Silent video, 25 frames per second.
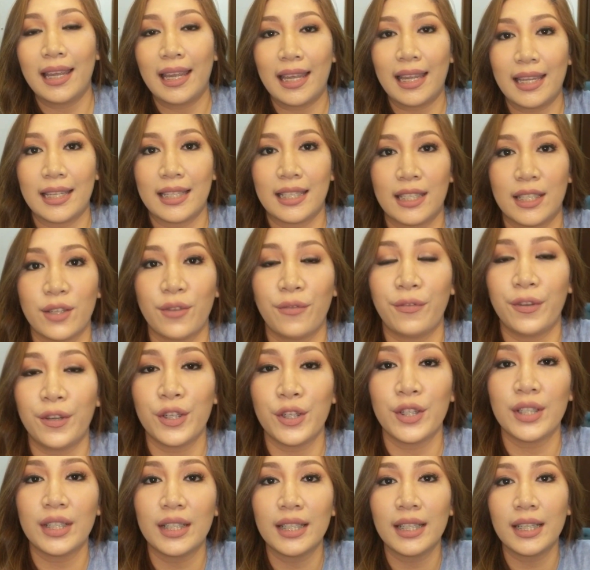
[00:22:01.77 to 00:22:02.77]
It's
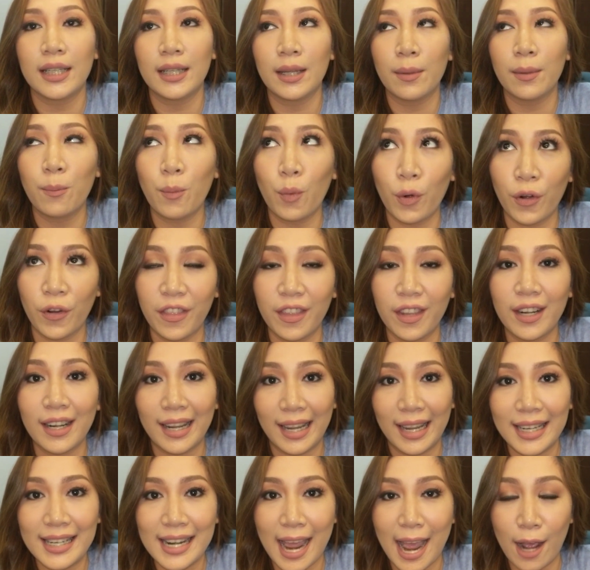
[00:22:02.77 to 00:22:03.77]
officially more than
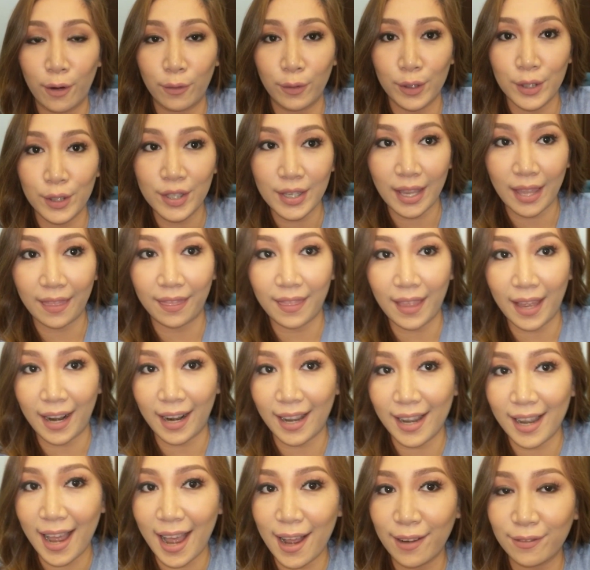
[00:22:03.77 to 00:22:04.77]
8 hours that
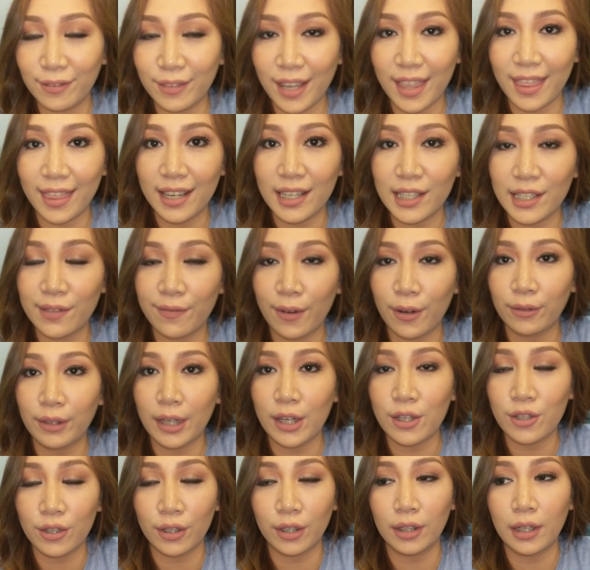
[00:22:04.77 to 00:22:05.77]
I have this
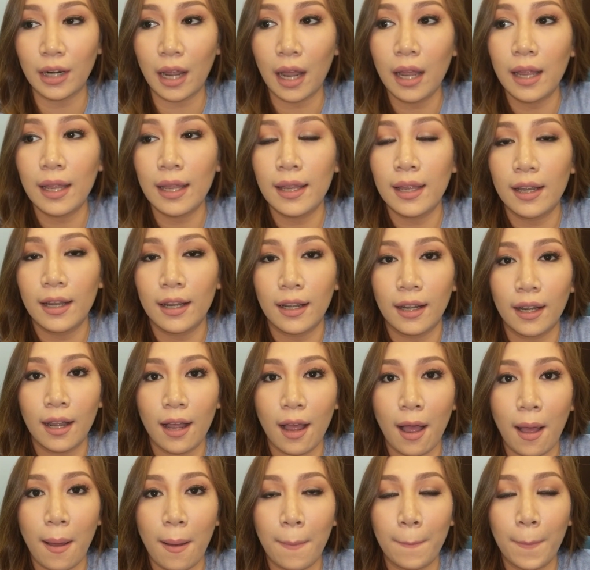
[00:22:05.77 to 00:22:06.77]
foundation
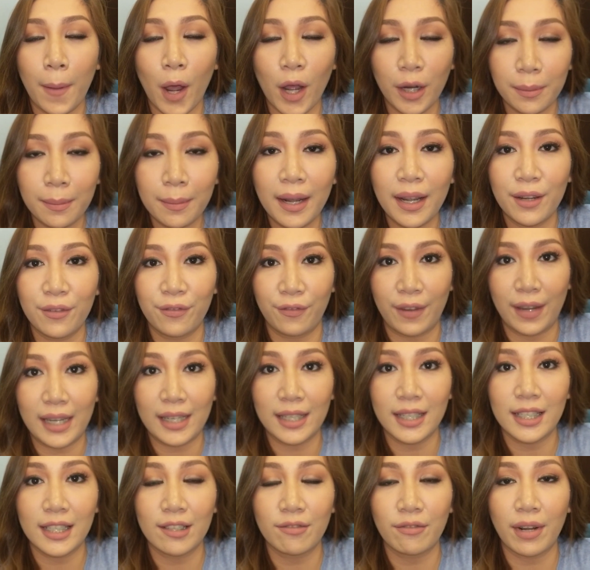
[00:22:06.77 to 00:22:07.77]
on my
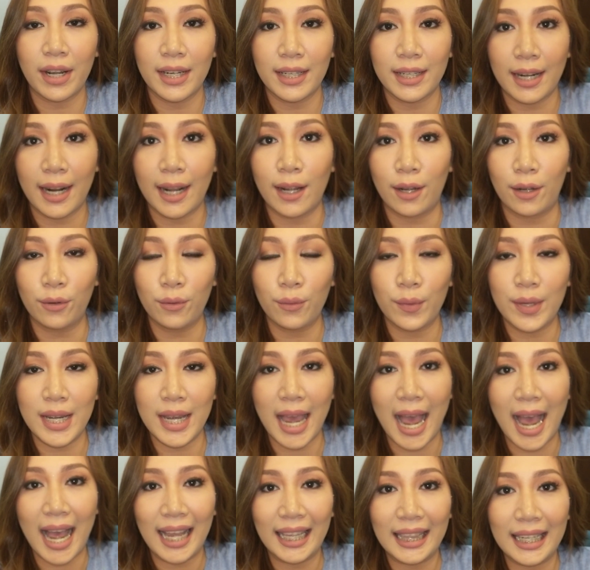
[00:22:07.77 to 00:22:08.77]
face right now. We
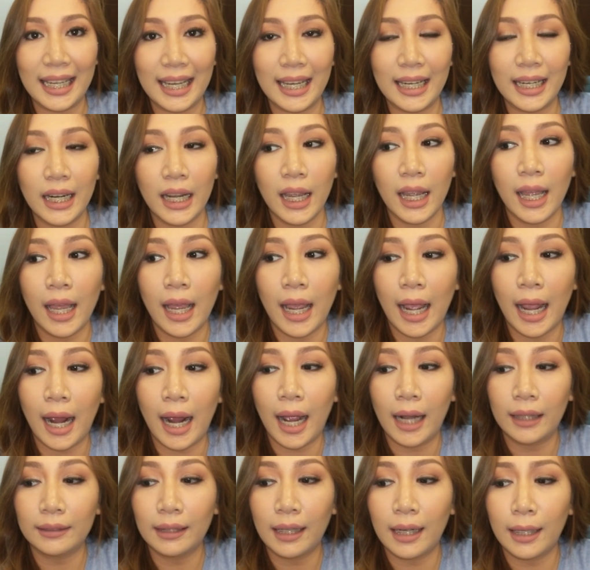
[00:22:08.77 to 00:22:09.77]
had it
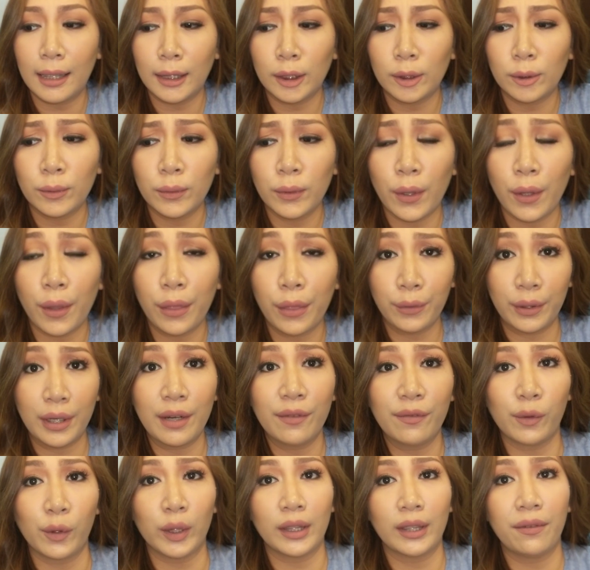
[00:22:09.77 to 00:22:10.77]
around
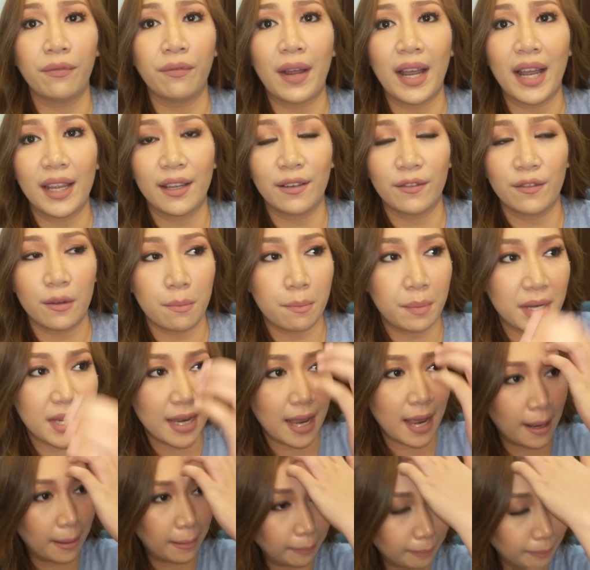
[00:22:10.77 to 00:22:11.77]
3:45
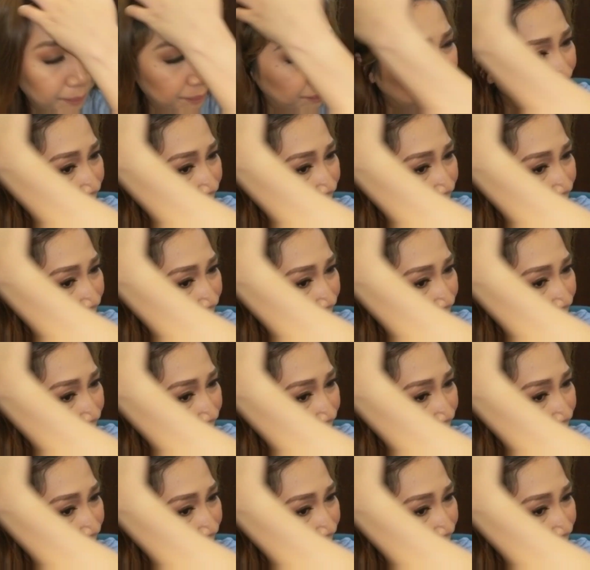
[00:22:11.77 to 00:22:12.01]
p.m.